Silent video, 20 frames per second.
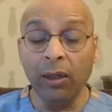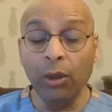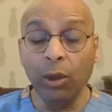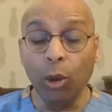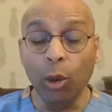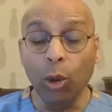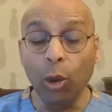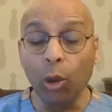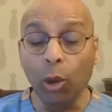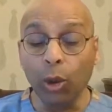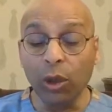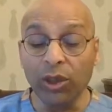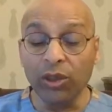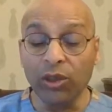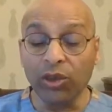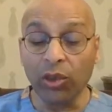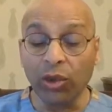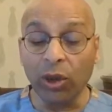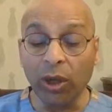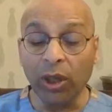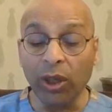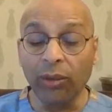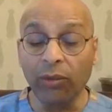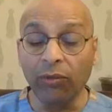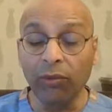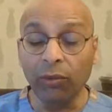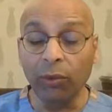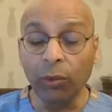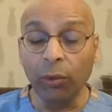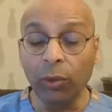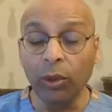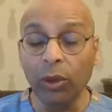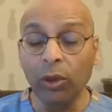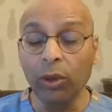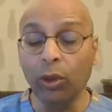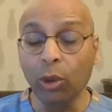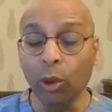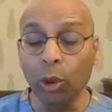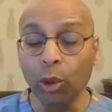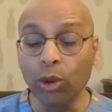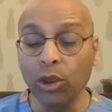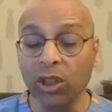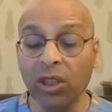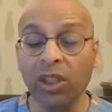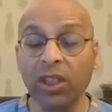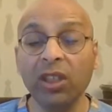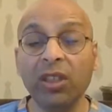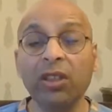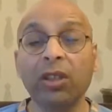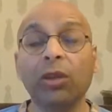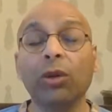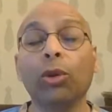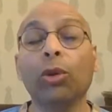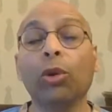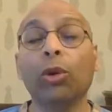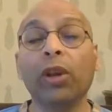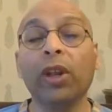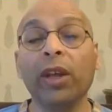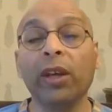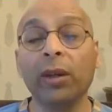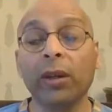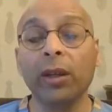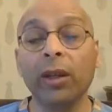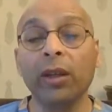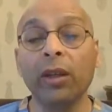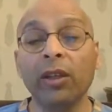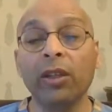no cholesterol in food, no cheese, no dairy.